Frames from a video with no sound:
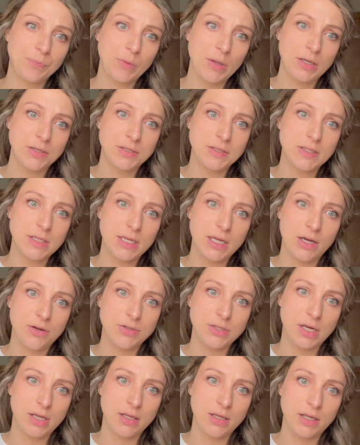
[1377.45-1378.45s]
Let's see how
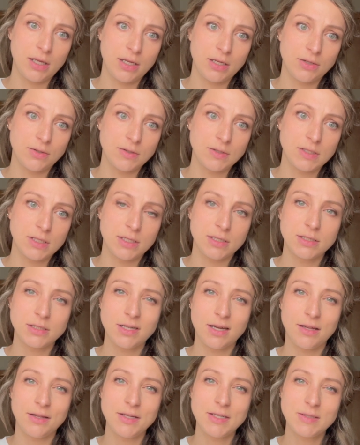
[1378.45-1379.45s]
Dolly handles this.
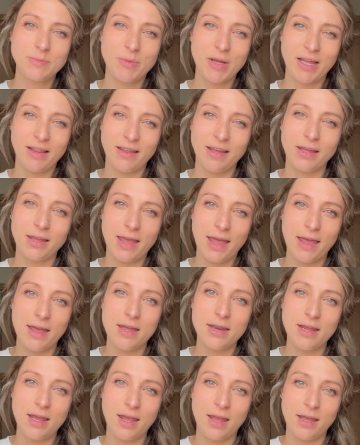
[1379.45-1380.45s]
Dolly's my like
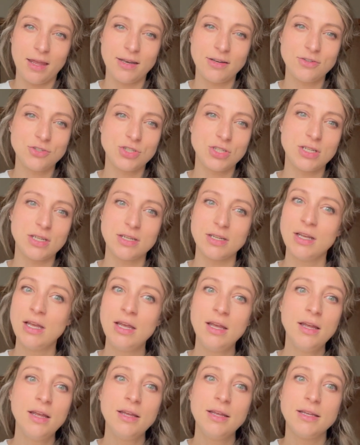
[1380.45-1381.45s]
head hen. She
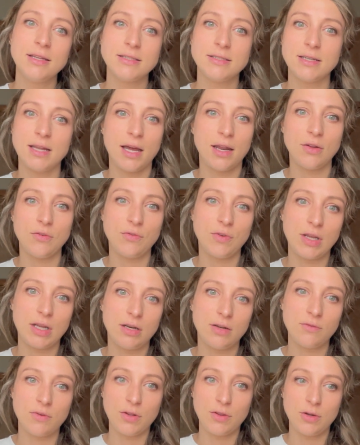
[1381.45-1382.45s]
is not a fan
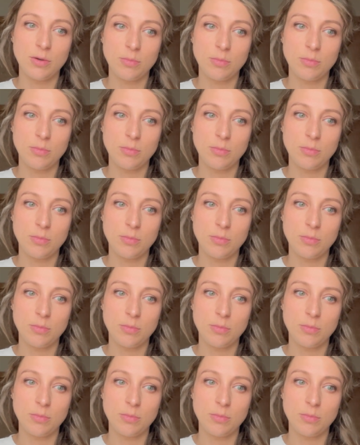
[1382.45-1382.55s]
of other